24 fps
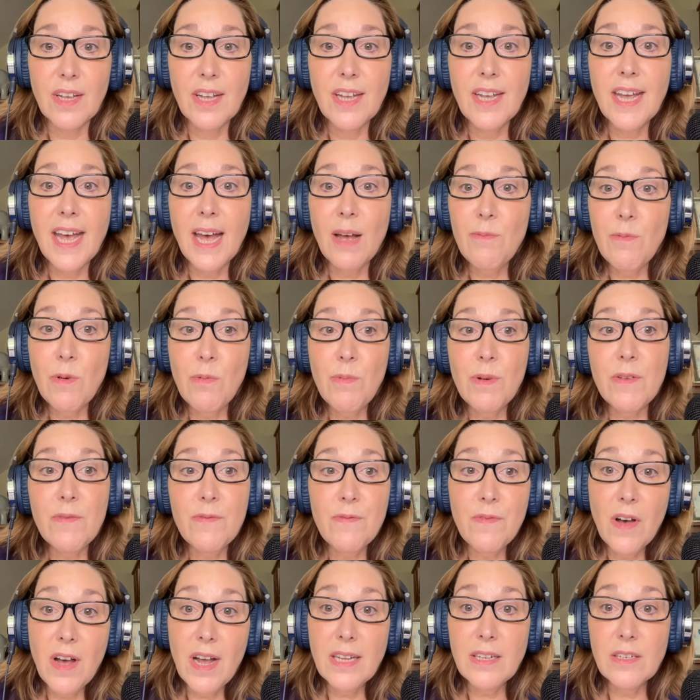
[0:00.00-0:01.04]
And what we
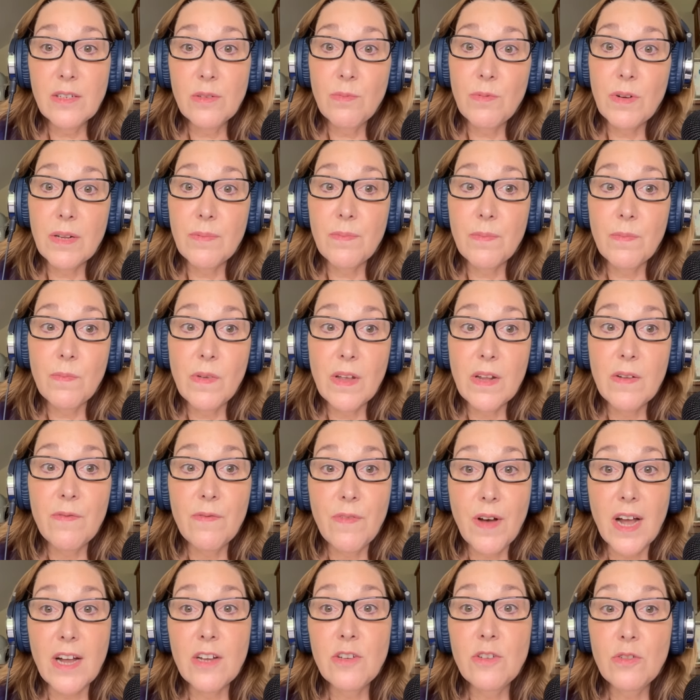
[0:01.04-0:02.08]
find is when
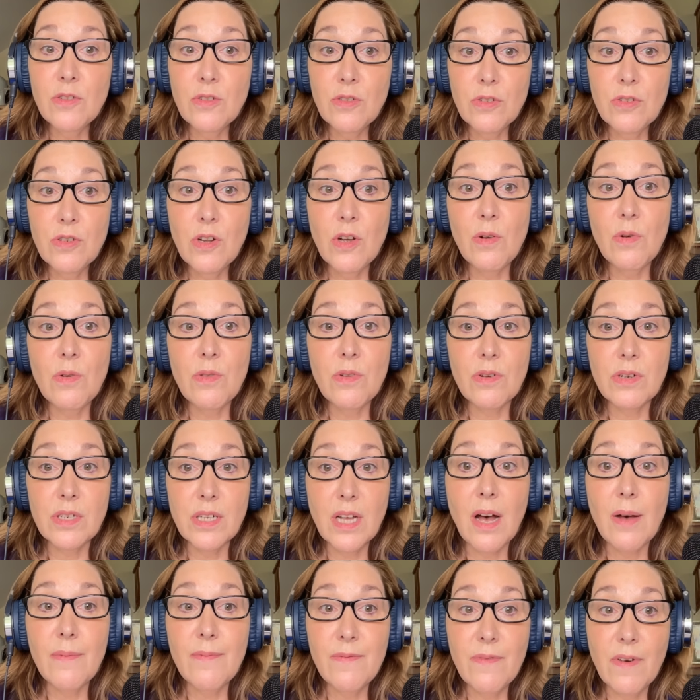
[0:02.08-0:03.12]
advisors know their
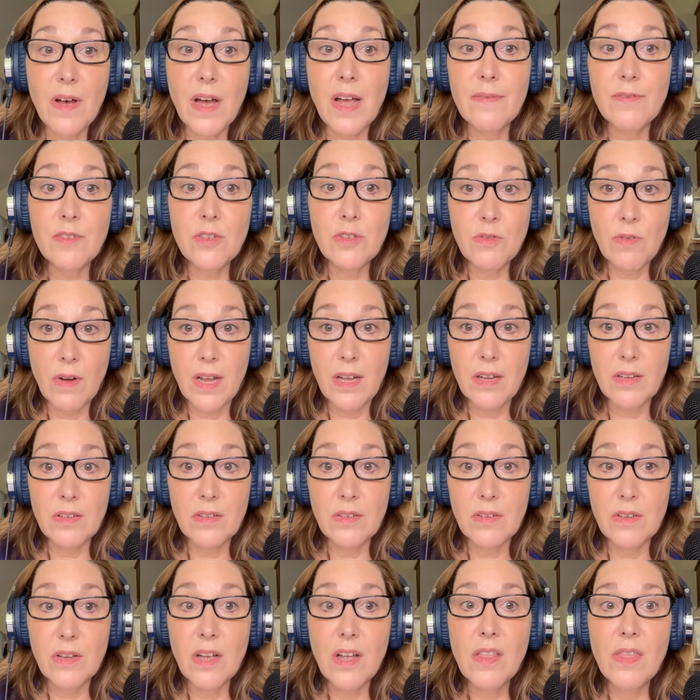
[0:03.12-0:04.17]
top 5 strengths,
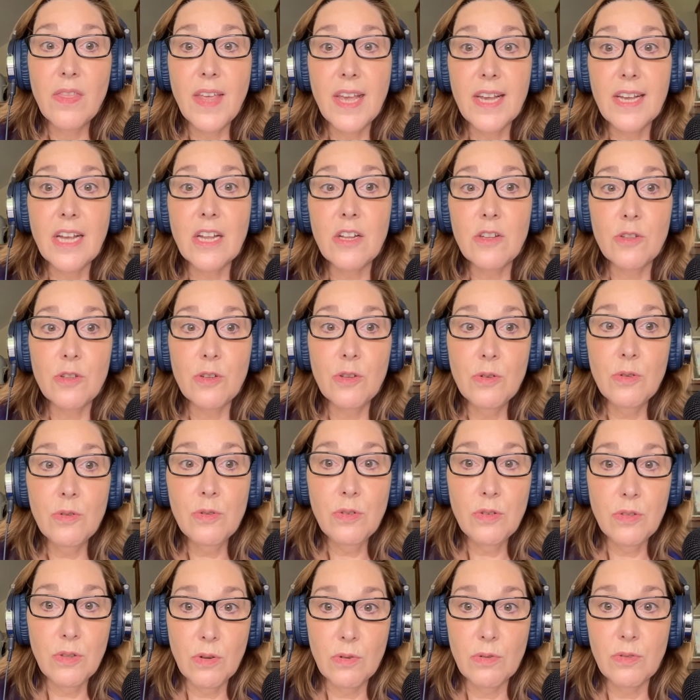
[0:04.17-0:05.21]
they can
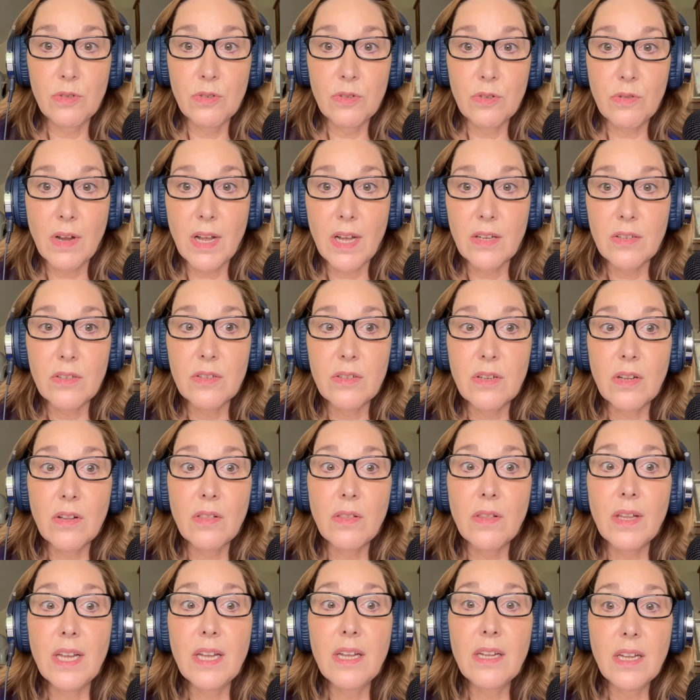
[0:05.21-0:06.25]
use those strengths to
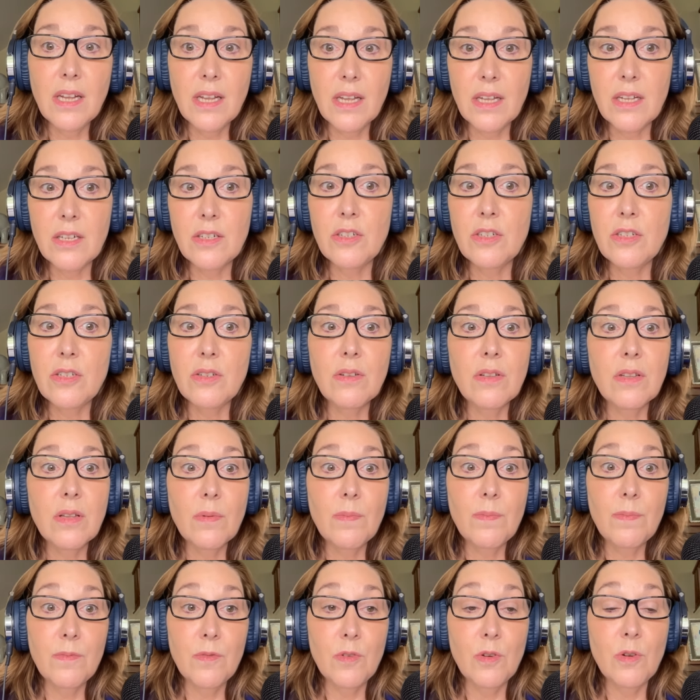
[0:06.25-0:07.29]
lean into
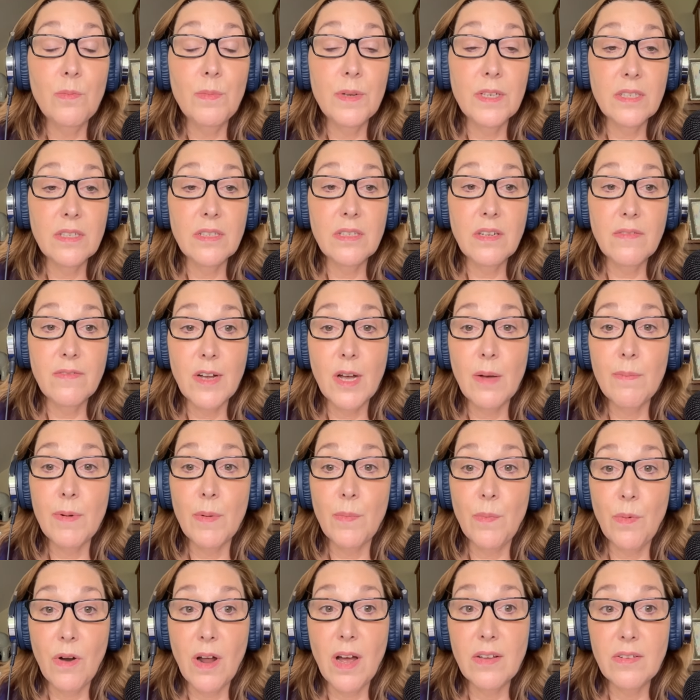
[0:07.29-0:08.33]
the new business development
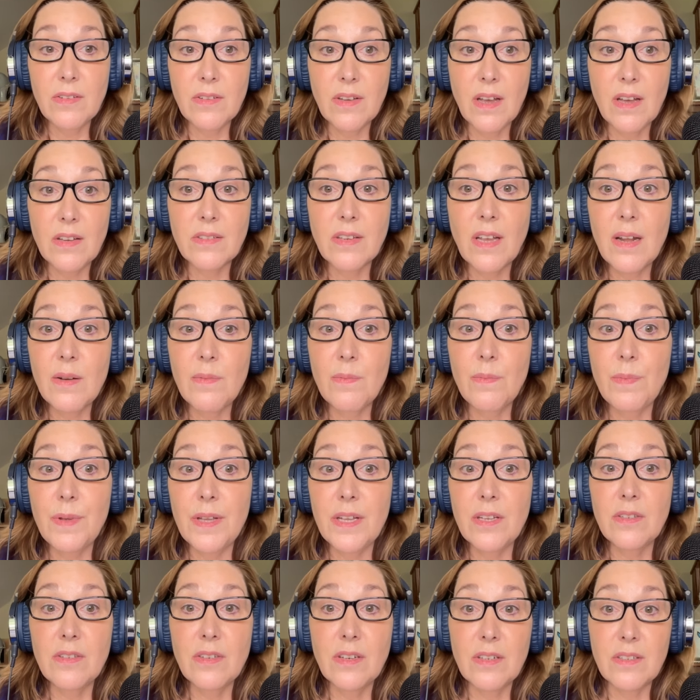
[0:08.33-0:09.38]
process and
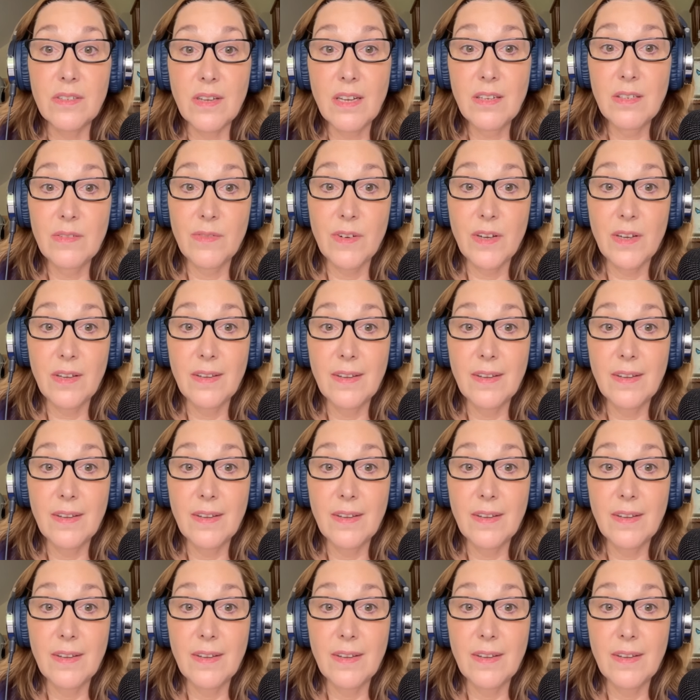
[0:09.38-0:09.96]
be successful.